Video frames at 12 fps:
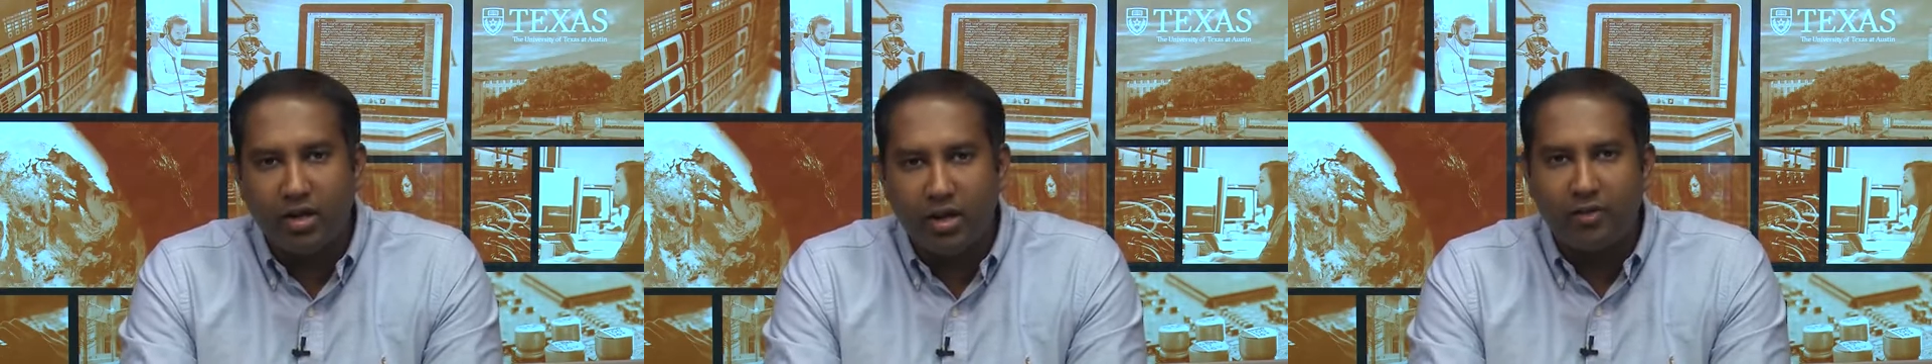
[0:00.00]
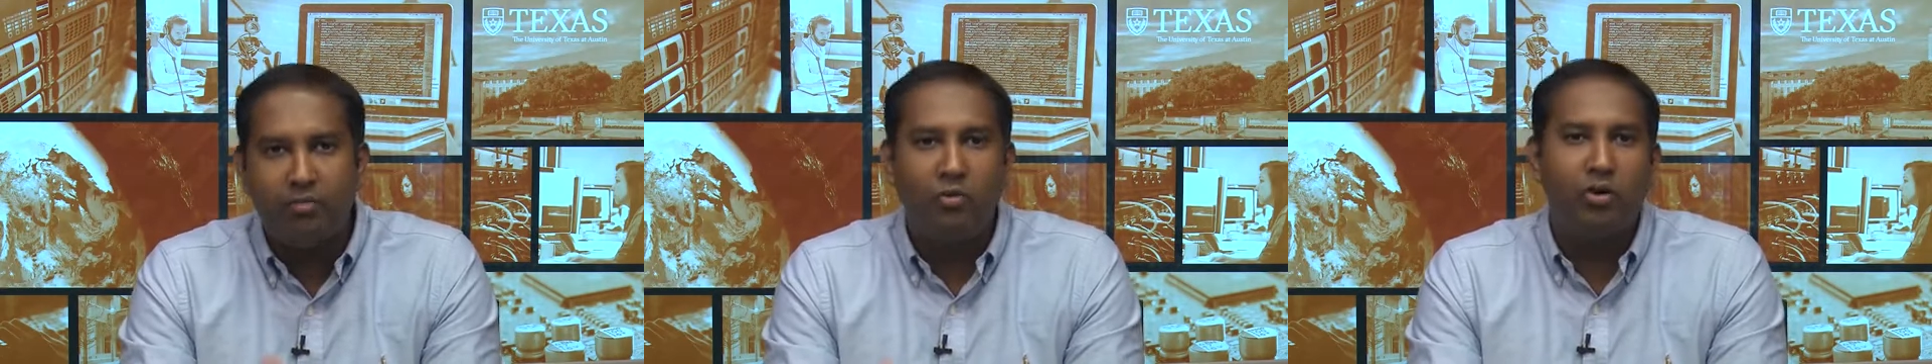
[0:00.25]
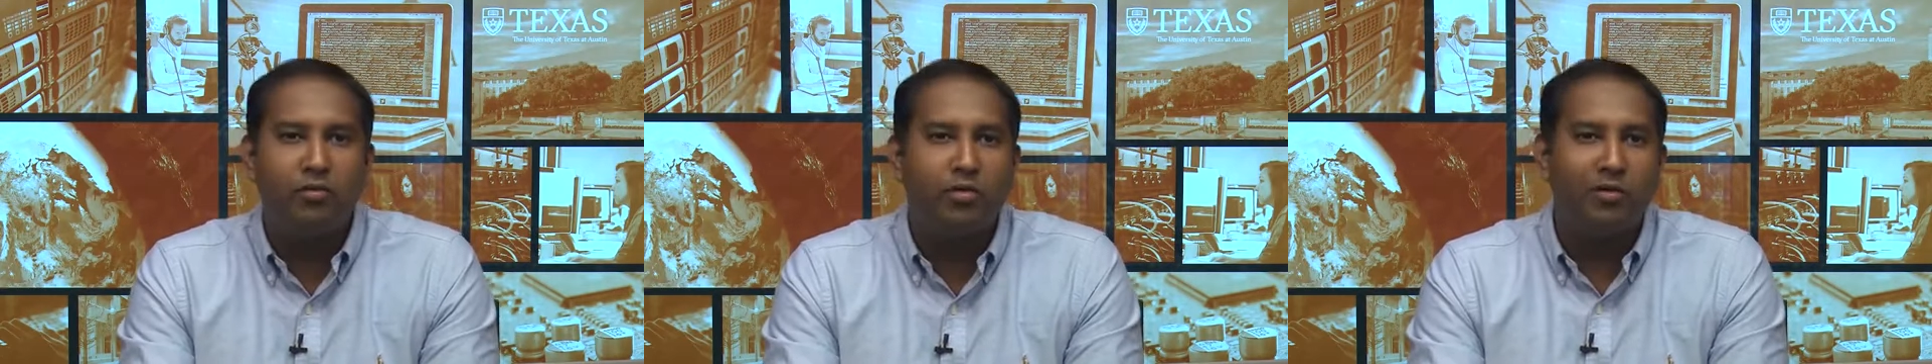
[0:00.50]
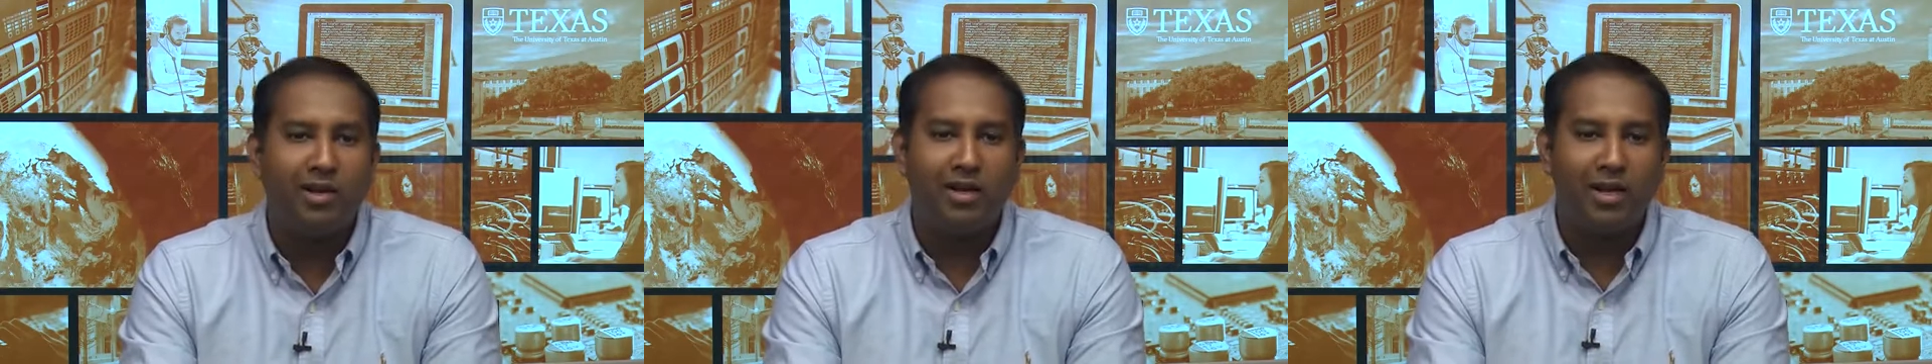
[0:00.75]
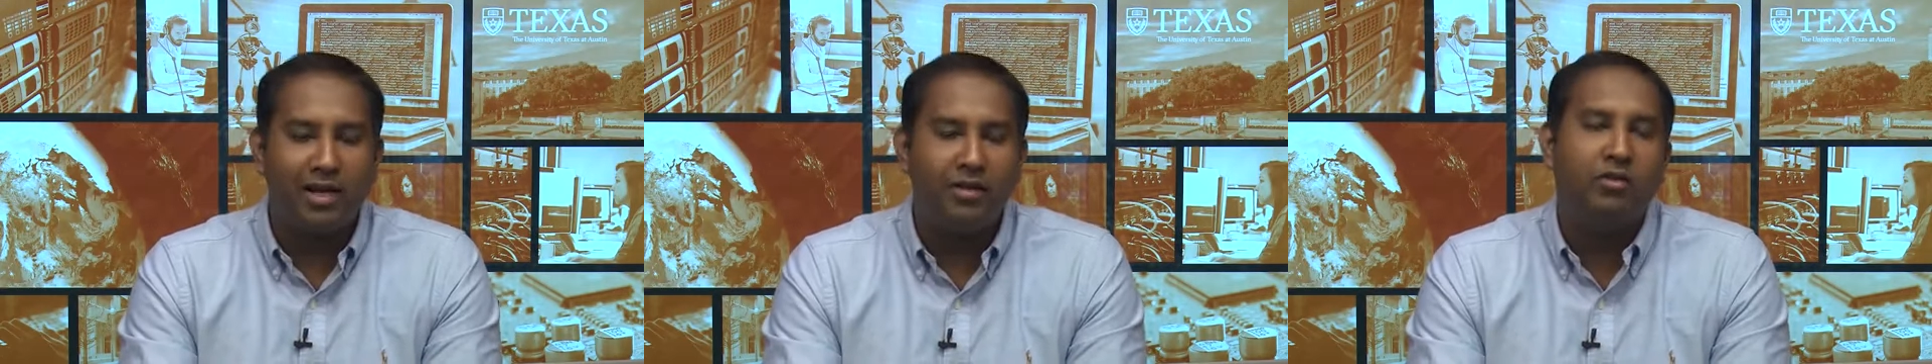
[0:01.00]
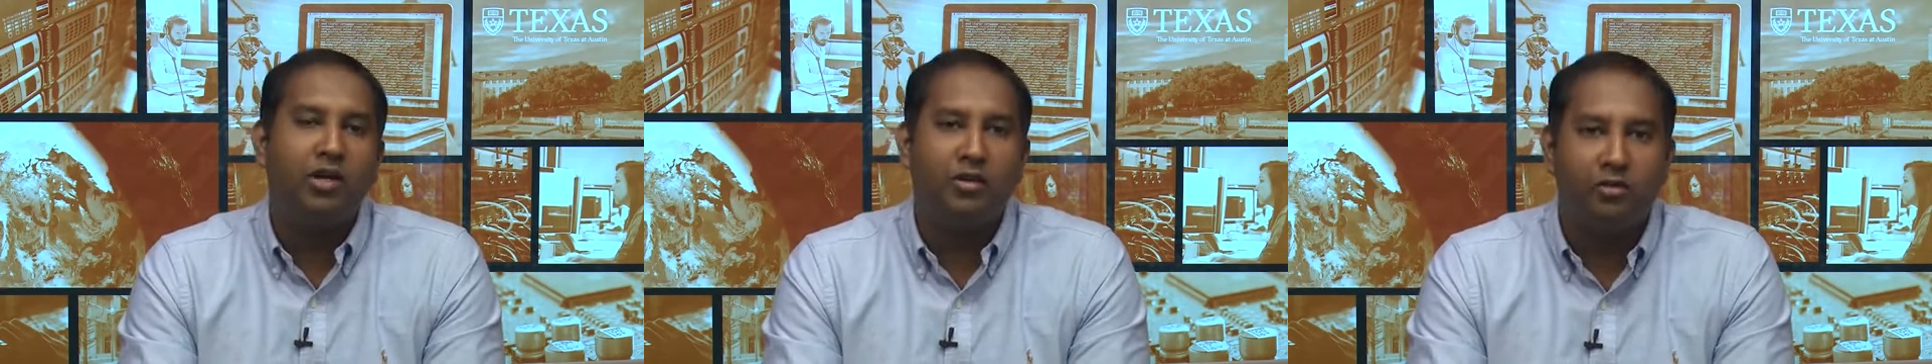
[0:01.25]
It's more of sort of a light
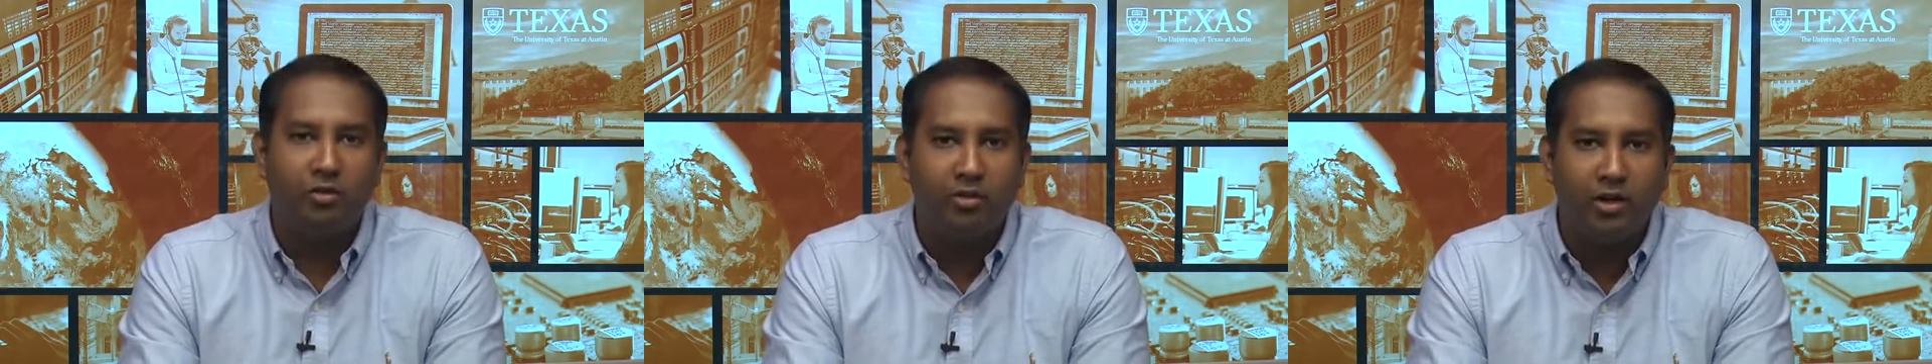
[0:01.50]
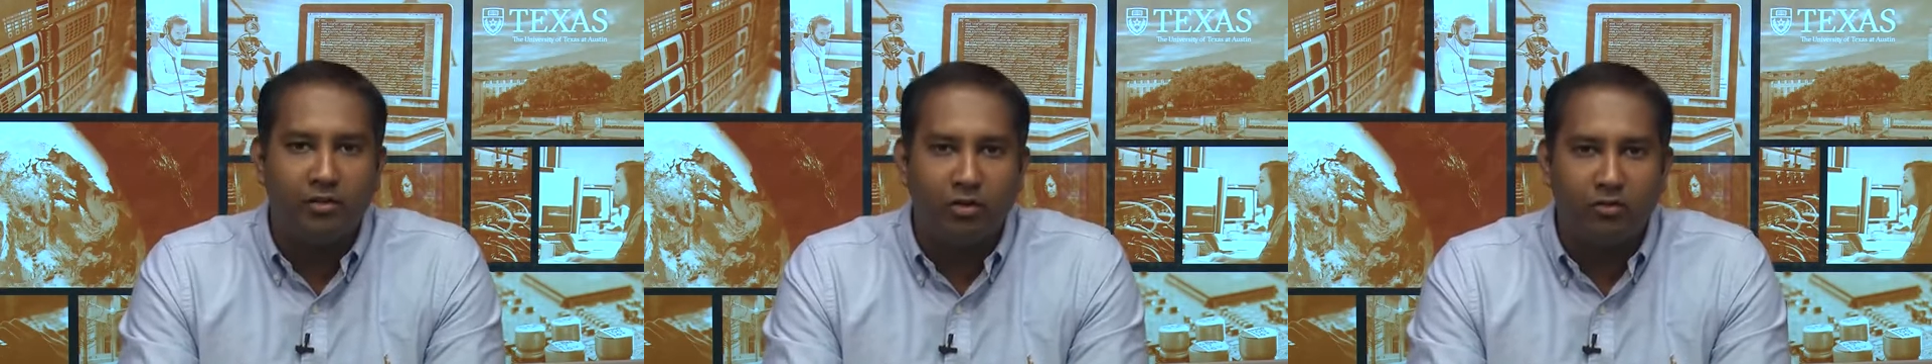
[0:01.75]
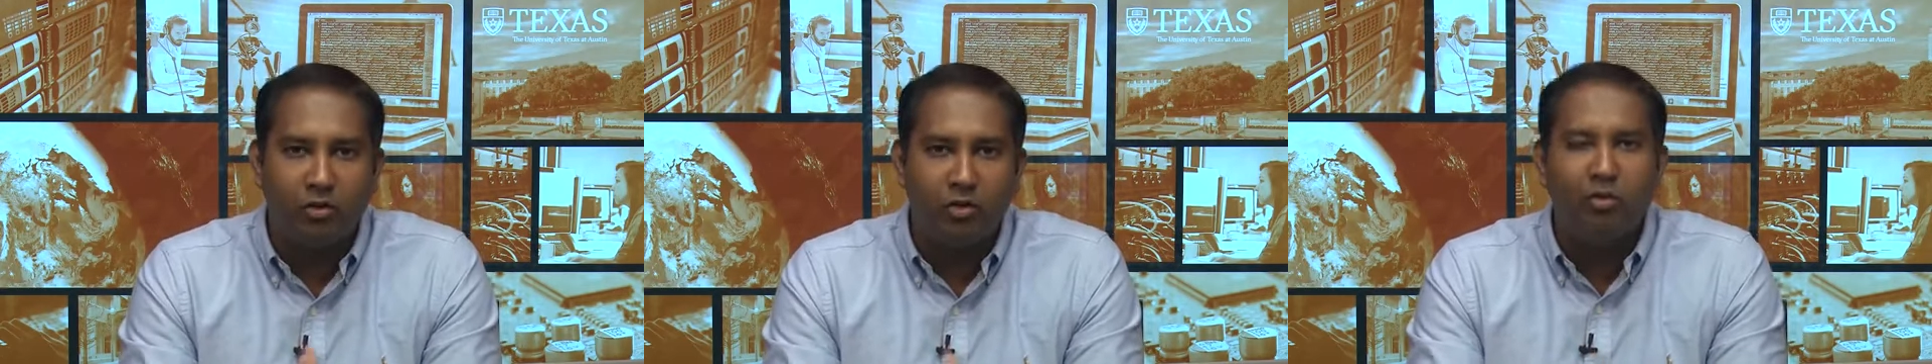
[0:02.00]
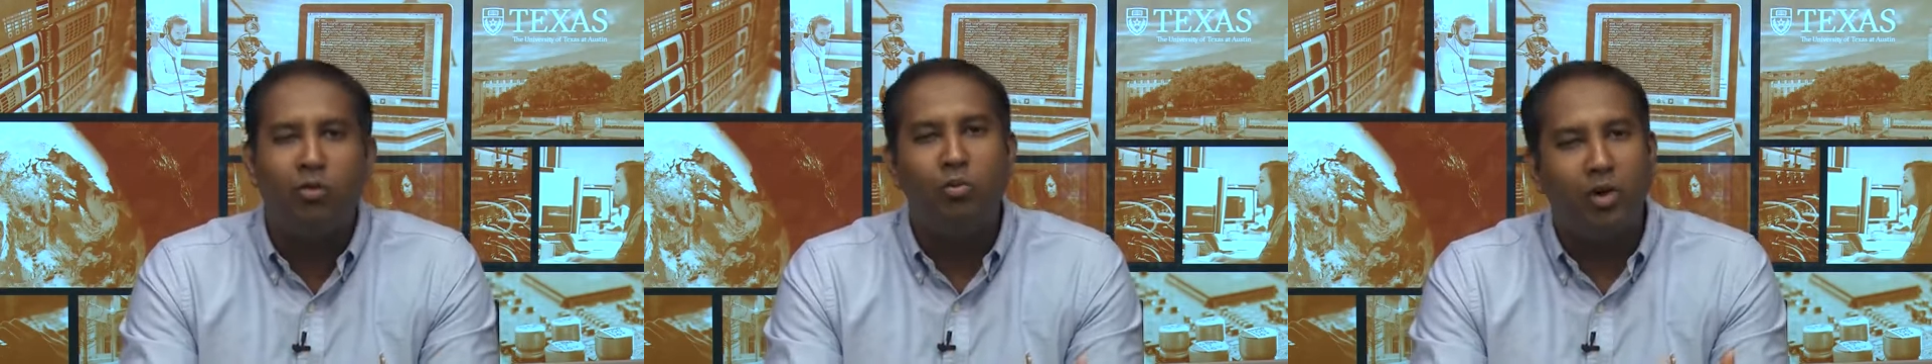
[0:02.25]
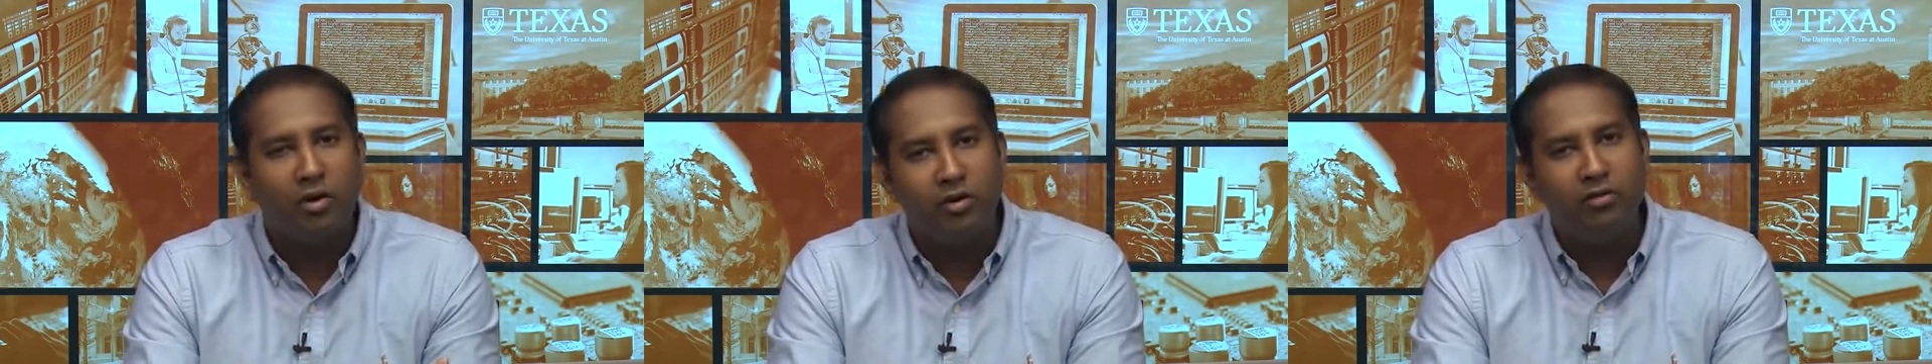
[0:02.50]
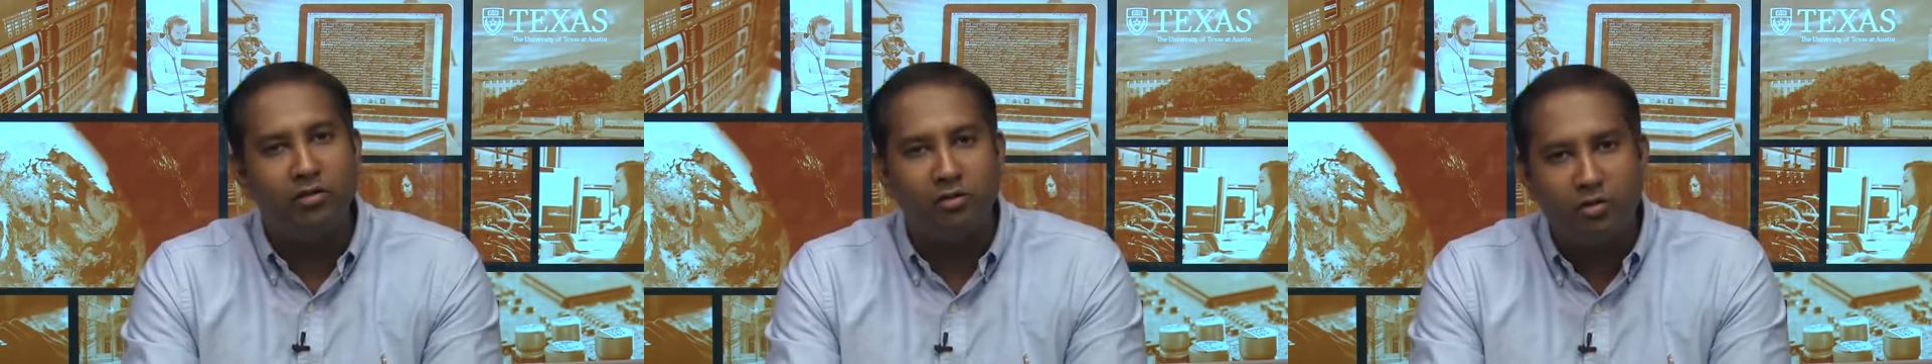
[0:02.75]
introduction to research, so you know what
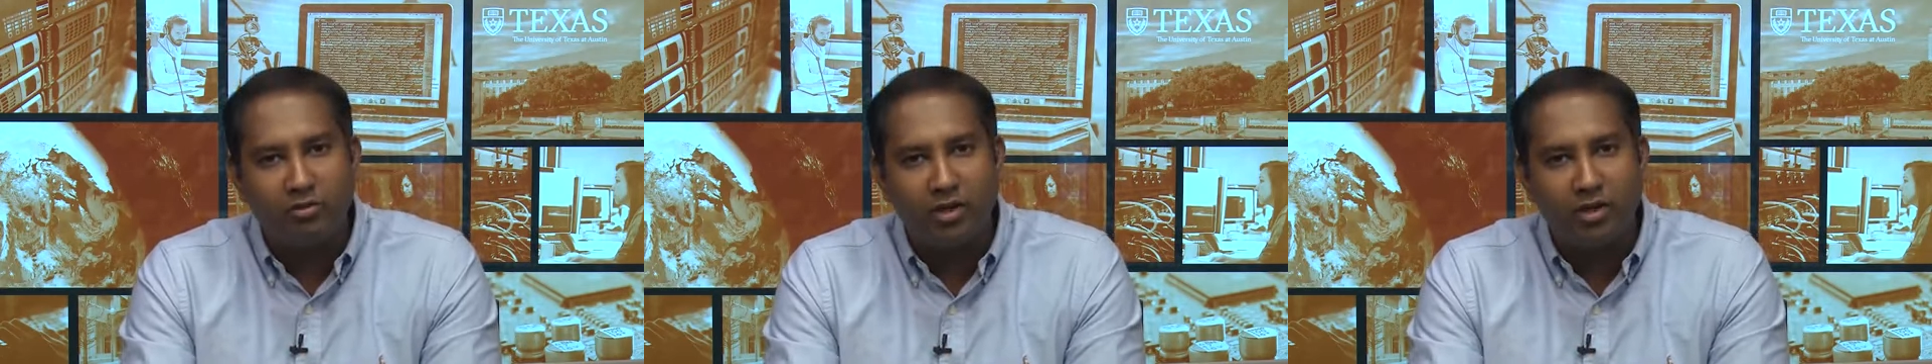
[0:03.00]
research looks